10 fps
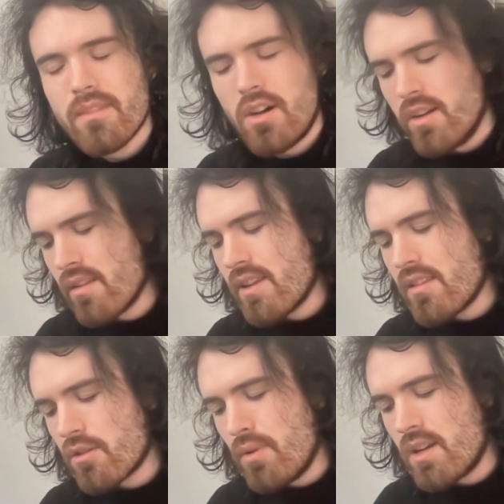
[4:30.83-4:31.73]
honestly,
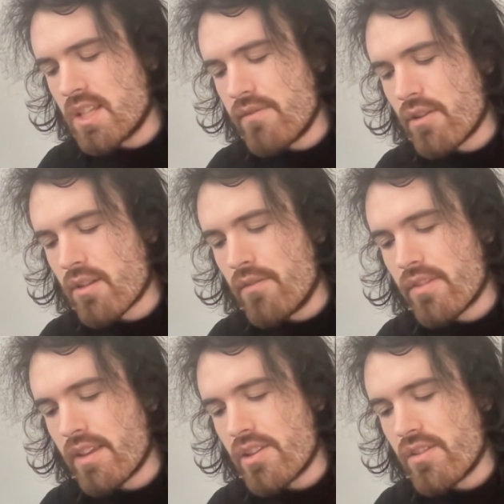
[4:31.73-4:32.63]
the quality of those
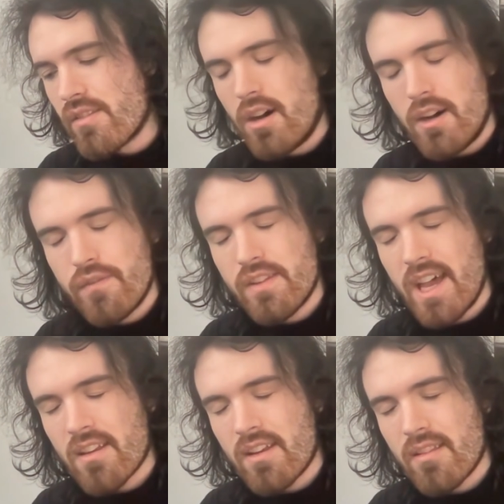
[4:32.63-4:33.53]
conversations is often
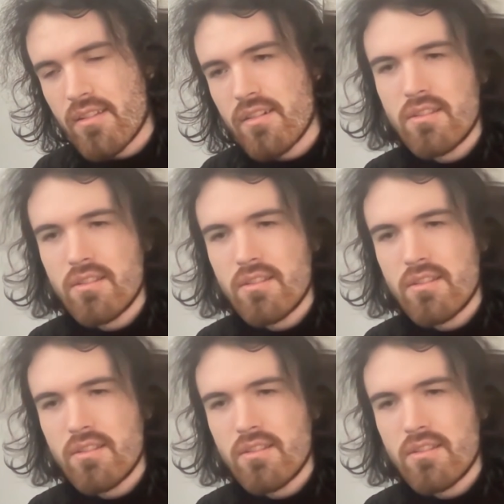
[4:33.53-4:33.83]
lackluster,